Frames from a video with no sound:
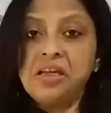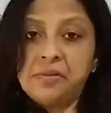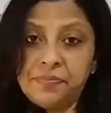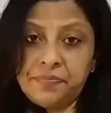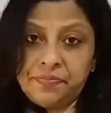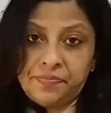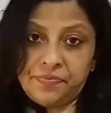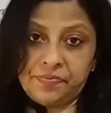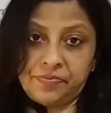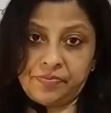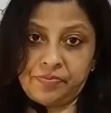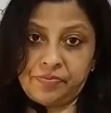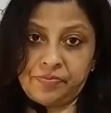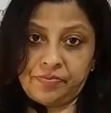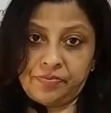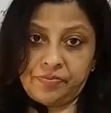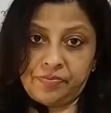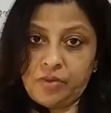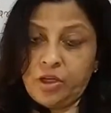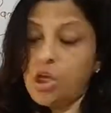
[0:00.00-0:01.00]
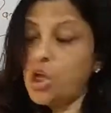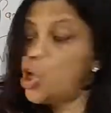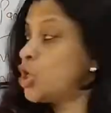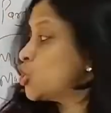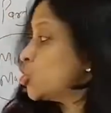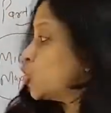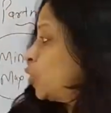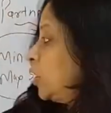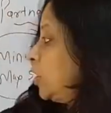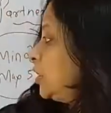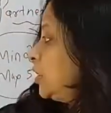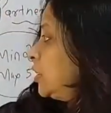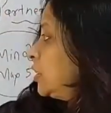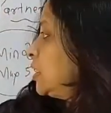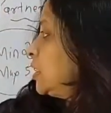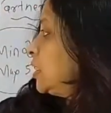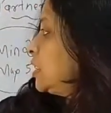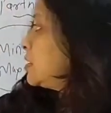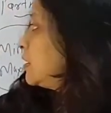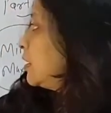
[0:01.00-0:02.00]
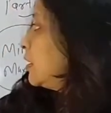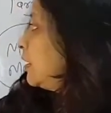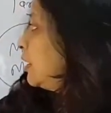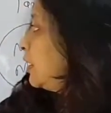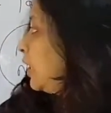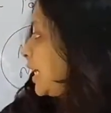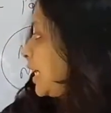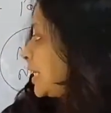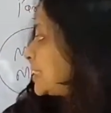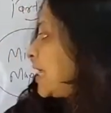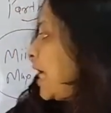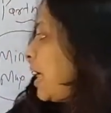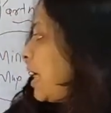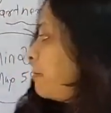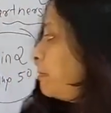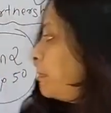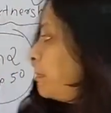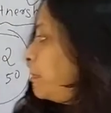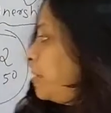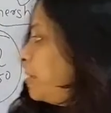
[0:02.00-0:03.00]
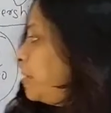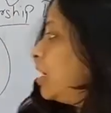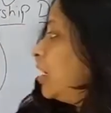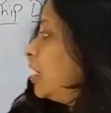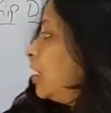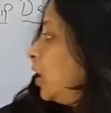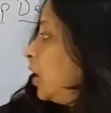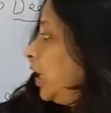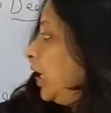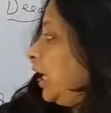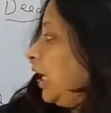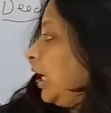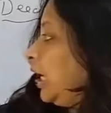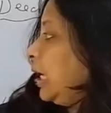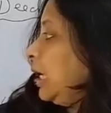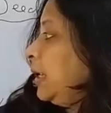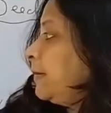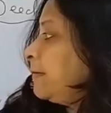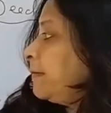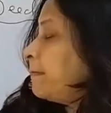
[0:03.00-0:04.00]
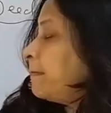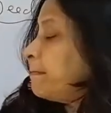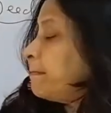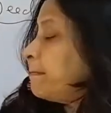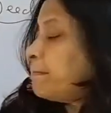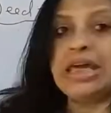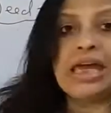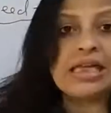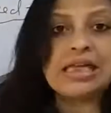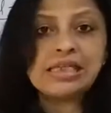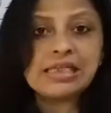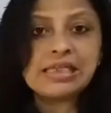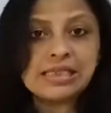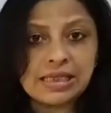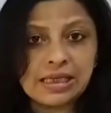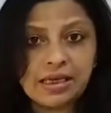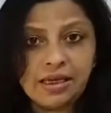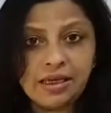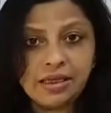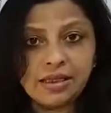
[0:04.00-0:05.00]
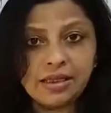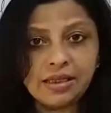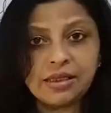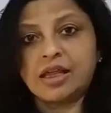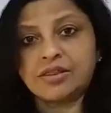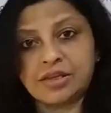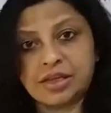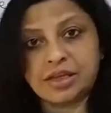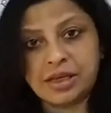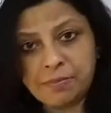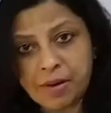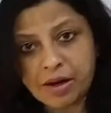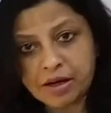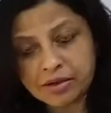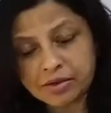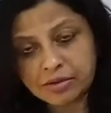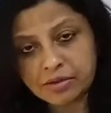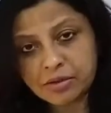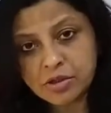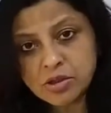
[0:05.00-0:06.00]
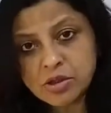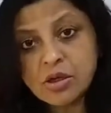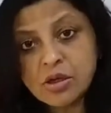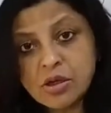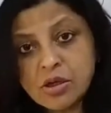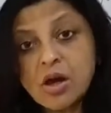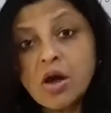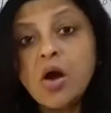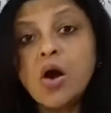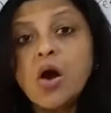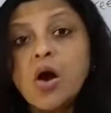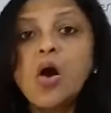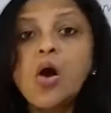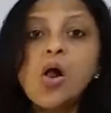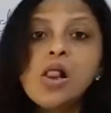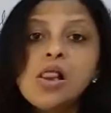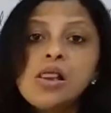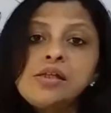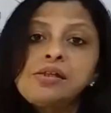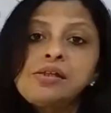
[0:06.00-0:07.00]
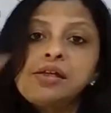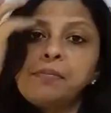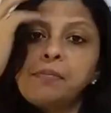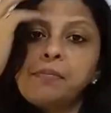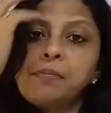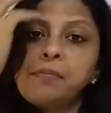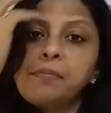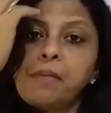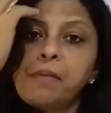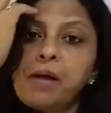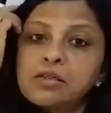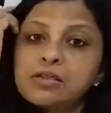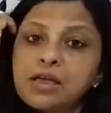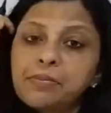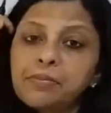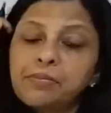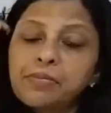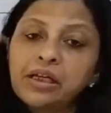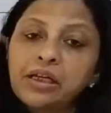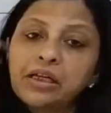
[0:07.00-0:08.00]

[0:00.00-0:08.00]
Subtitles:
in. So in this example, A, B and C, there are three partners. All the three partners are